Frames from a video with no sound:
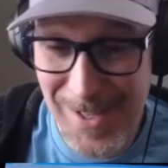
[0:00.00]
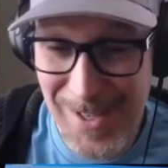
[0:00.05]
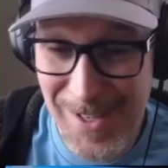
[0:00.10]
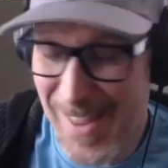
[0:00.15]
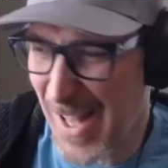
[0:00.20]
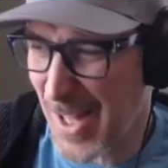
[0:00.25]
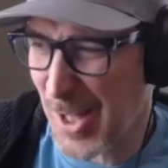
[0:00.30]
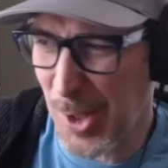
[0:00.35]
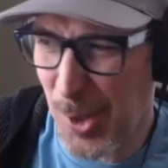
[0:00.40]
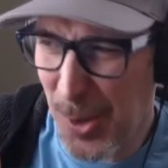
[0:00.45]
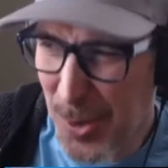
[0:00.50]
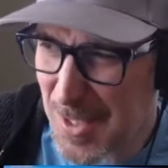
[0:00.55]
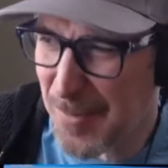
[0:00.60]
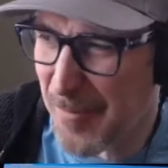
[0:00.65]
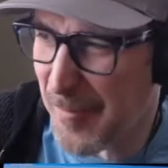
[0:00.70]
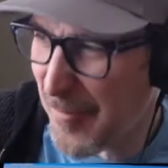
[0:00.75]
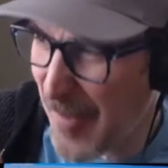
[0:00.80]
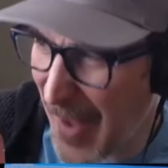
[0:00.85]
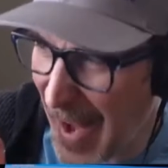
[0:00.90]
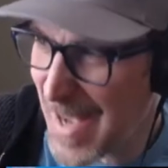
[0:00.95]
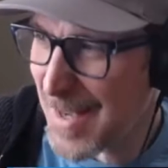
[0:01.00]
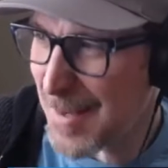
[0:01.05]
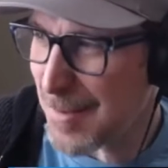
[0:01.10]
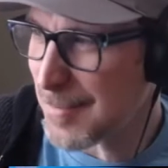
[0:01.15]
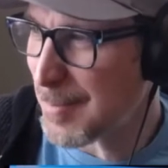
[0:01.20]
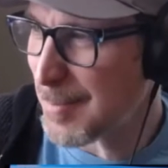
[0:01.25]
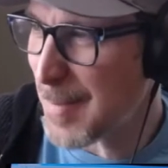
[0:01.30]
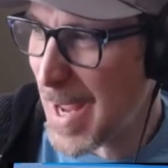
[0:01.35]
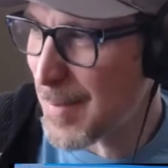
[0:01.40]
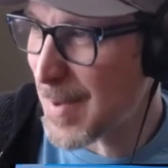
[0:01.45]
that looked faint,
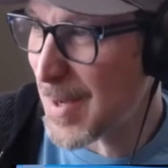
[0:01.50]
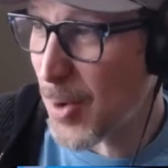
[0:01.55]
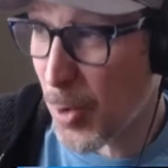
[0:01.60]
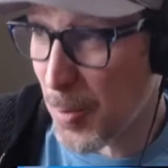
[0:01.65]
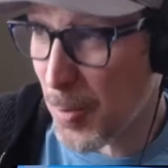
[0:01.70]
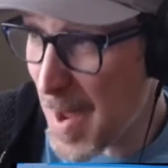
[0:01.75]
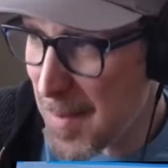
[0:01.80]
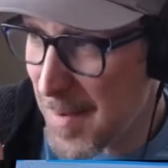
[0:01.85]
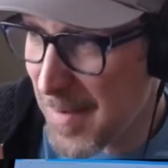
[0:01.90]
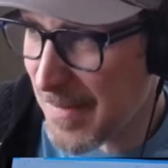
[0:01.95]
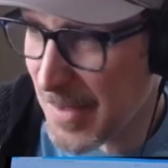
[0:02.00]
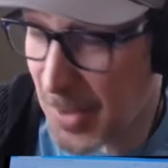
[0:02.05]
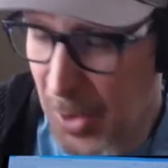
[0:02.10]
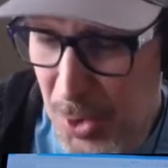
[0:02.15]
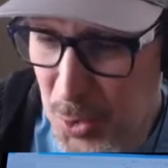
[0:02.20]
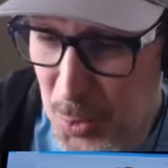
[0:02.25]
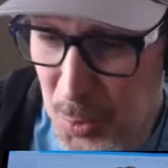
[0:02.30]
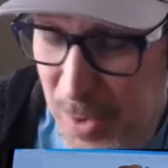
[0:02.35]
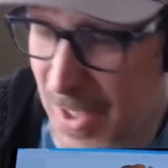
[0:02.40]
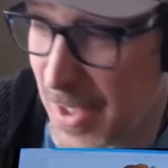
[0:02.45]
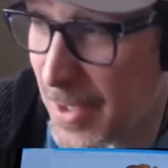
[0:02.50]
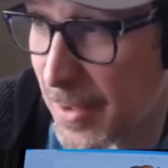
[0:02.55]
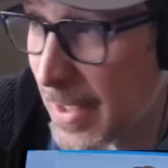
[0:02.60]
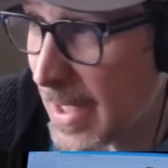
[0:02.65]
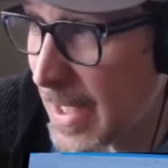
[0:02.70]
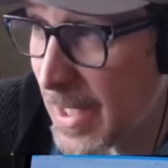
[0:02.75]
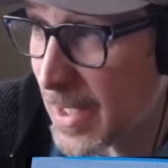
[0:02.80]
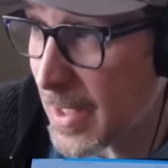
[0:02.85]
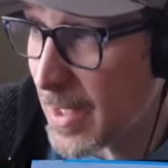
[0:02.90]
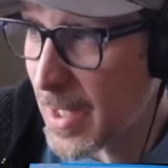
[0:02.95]
maybe, or maybe even looked real,
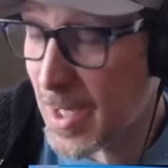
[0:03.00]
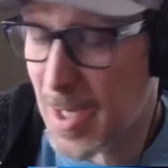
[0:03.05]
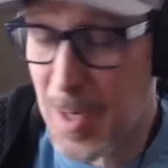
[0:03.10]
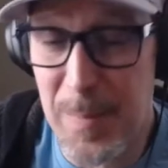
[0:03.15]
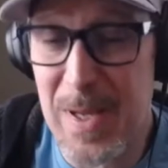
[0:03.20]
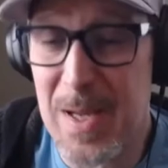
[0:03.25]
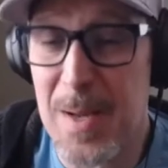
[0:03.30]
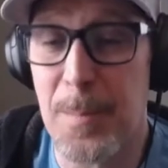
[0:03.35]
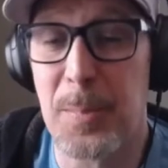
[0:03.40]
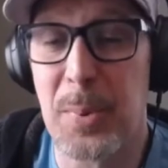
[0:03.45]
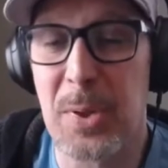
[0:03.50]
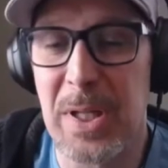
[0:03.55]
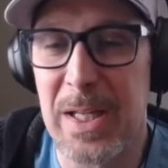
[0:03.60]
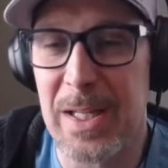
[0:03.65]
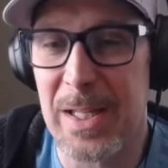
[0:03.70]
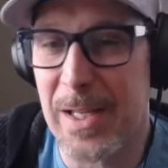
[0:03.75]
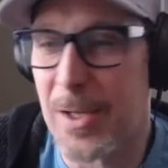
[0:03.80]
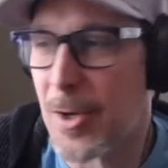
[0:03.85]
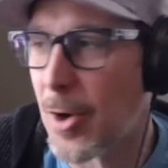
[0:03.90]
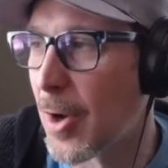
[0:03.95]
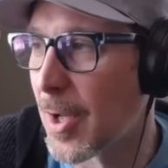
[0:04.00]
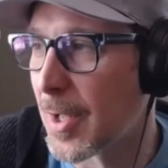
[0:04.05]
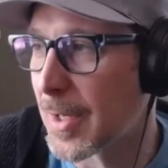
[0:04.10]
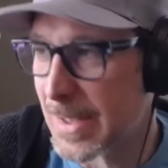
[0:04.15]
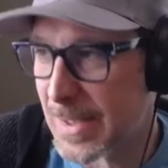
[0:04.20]
it could be completely gone.